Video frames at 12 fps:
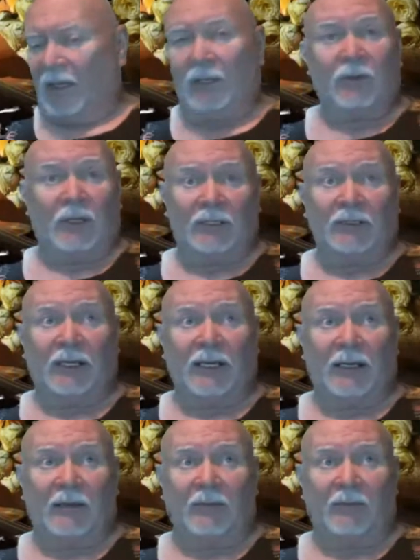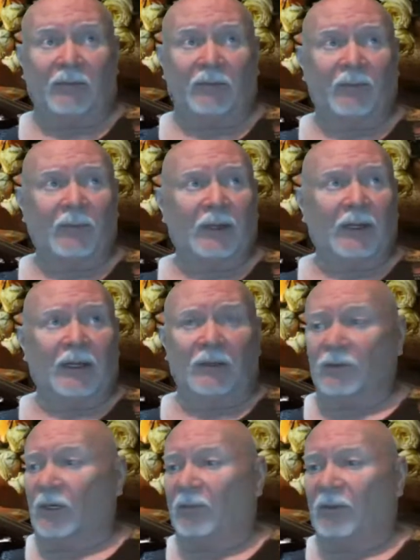Pretty sad.
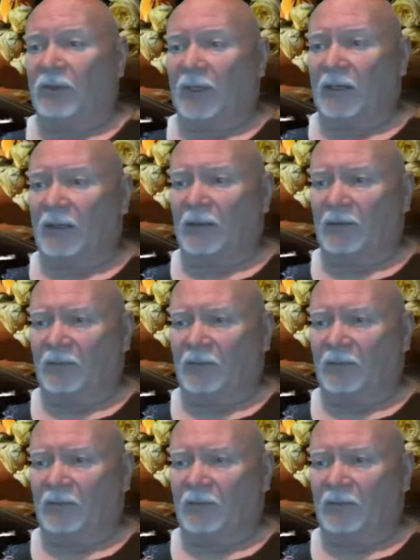Pretty pathetic.